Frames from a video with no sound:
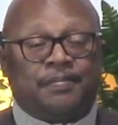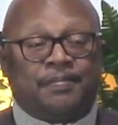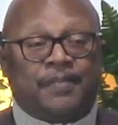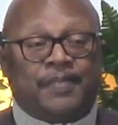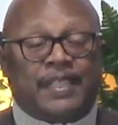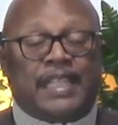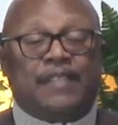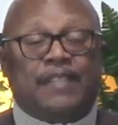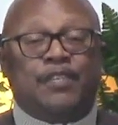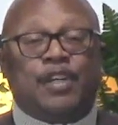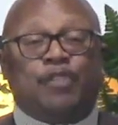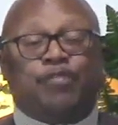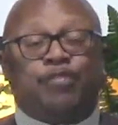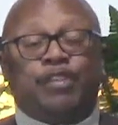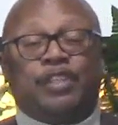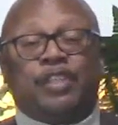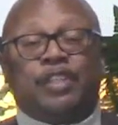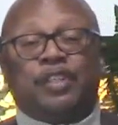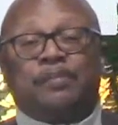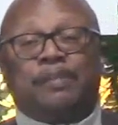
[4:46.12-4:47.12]
Even if we
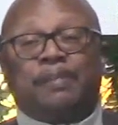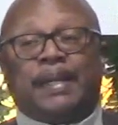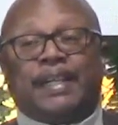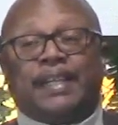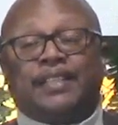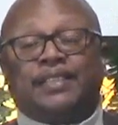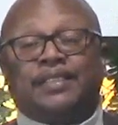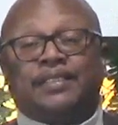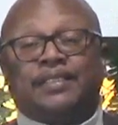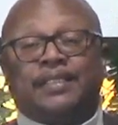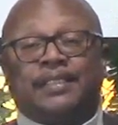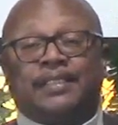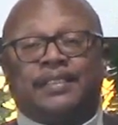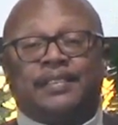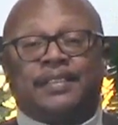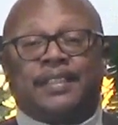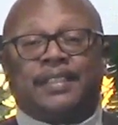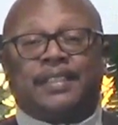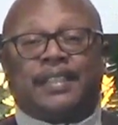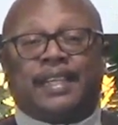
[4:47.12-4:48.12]
look back to
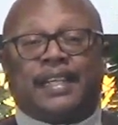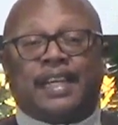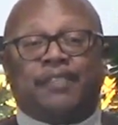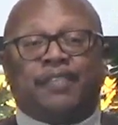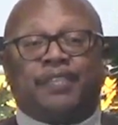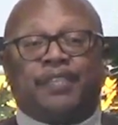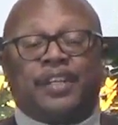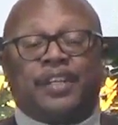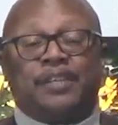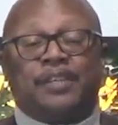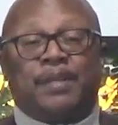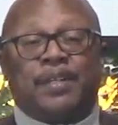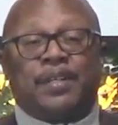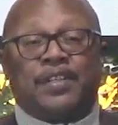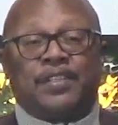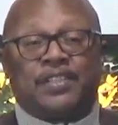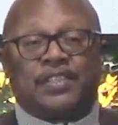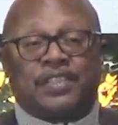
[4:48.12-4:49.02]
African-American